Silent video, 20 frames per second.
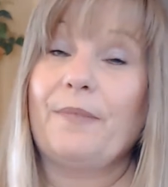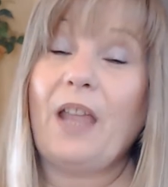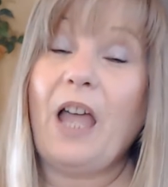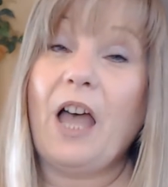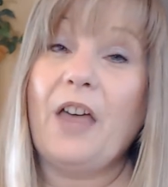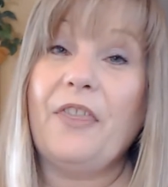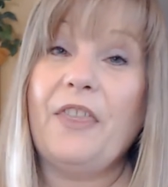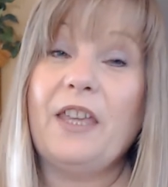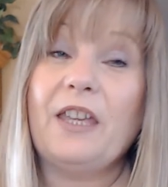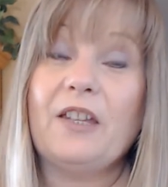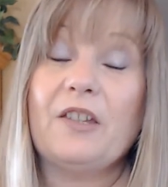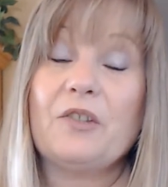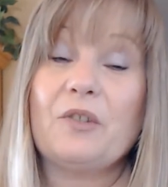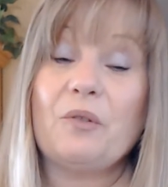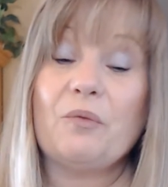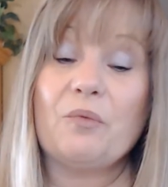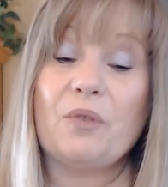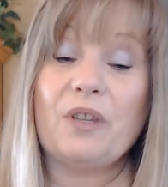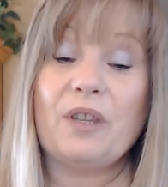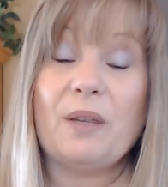I think it's a
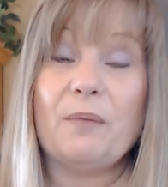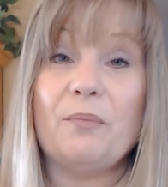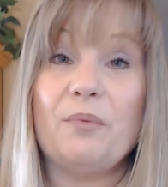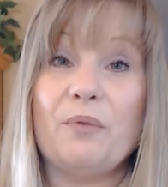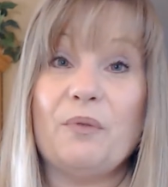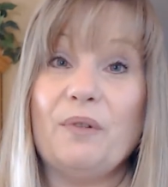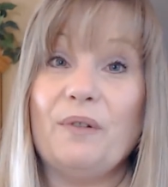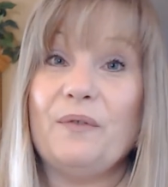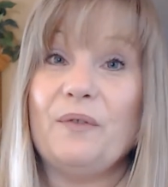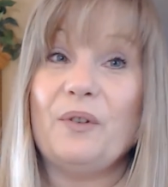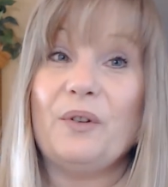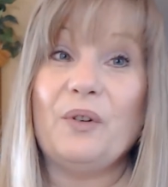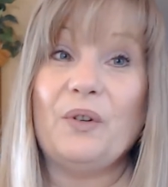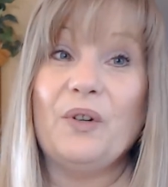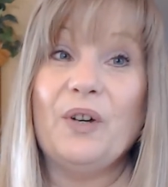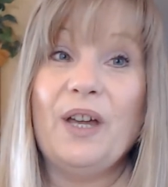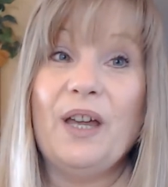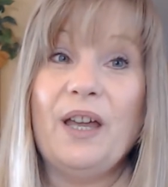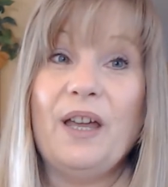really beautiful